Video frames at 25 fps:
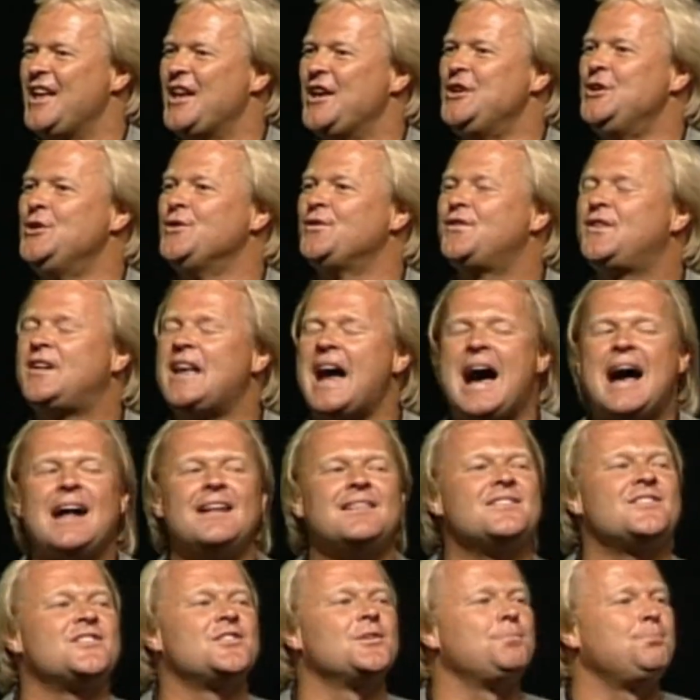You've
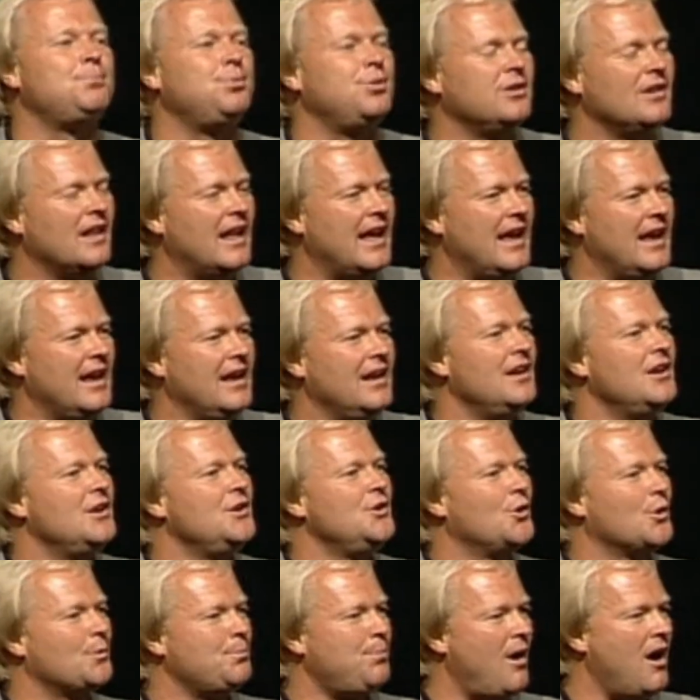got to play
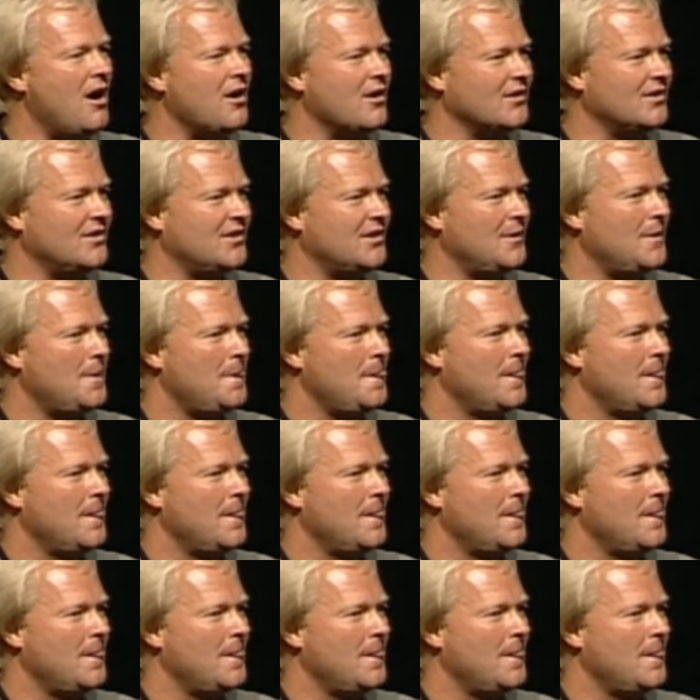your part.